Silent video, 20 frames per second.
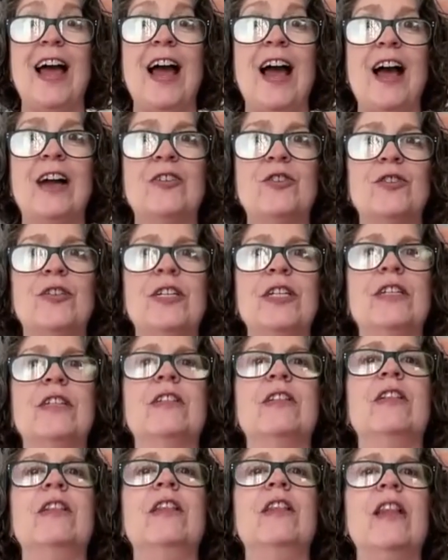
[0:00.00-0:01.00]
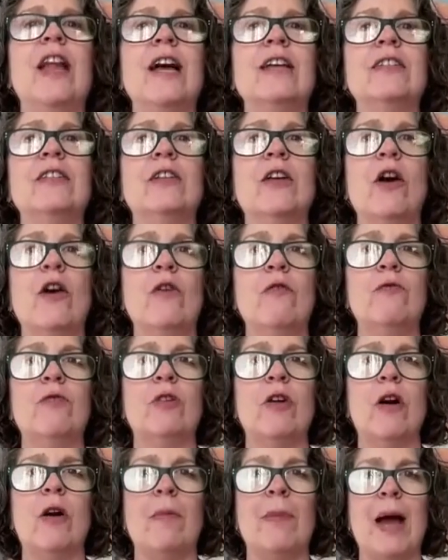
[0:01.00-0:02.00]
actually is less
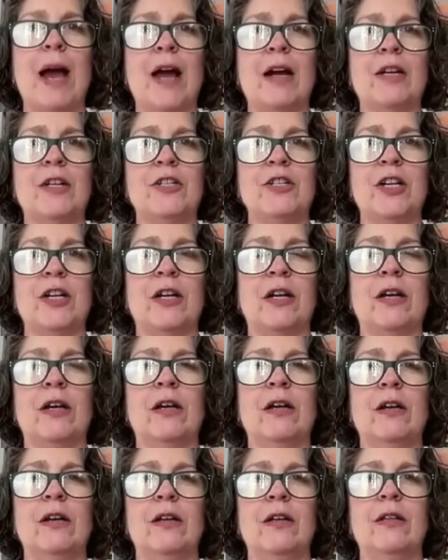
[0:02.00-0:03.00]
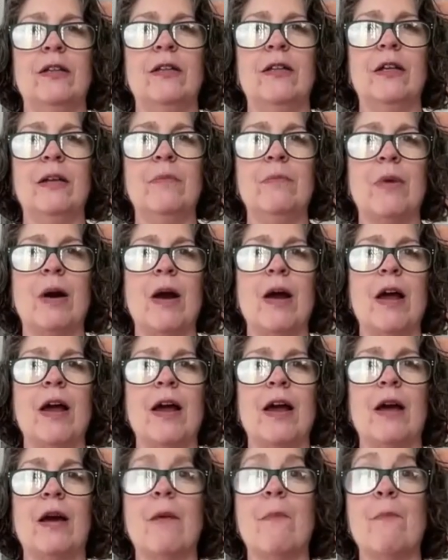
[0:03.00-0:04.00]
overall packaging than
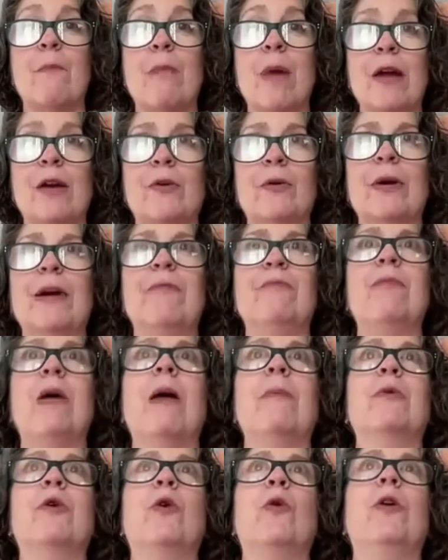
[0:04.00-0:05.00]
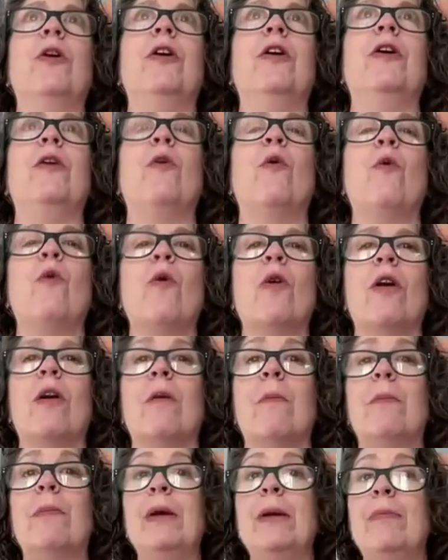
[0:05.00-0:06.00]
buying microwave popcorn
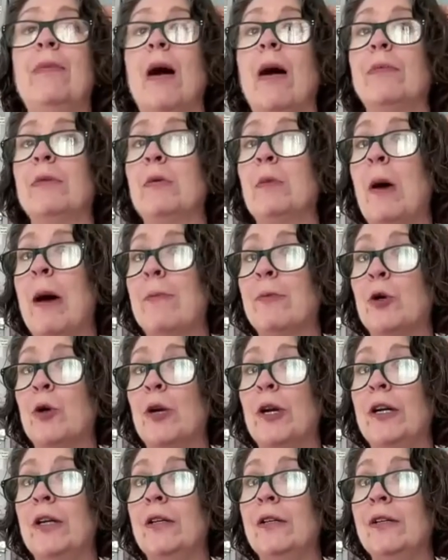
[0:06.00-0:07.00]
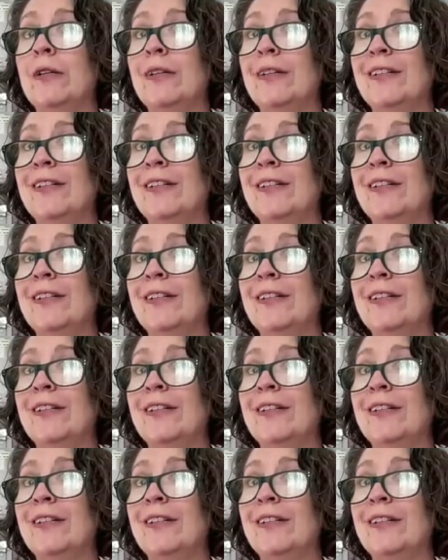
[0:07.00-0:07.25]
or pre-popped popcorn?